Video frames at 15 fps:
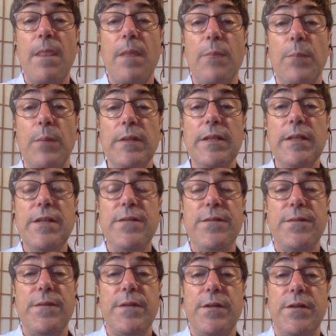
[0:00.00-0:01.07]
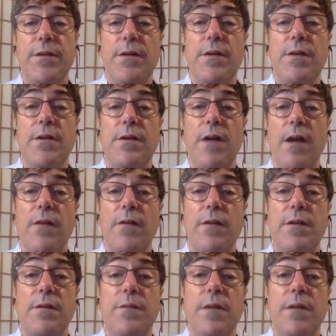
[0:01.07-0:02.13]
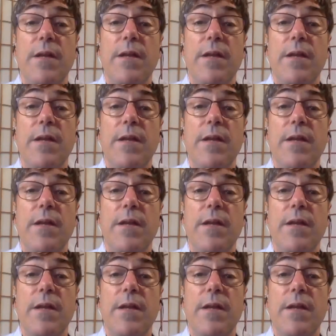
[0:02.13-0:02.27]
belief, you're not going to